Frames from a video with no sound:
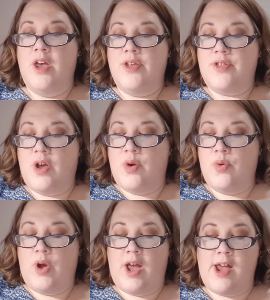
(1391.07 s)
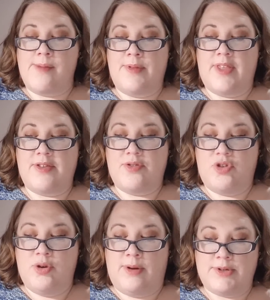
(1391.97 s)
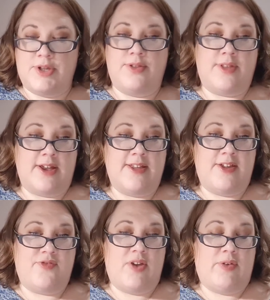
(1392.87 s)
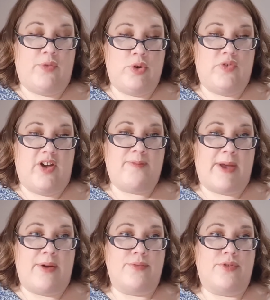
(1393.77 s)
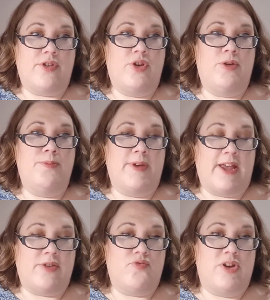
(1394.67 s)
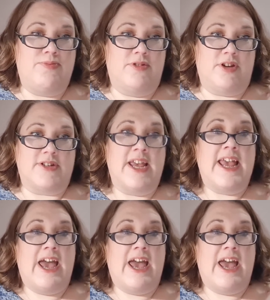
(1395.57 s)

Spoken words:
So there's 2 options. Like I said, for every £45 you can get a free product.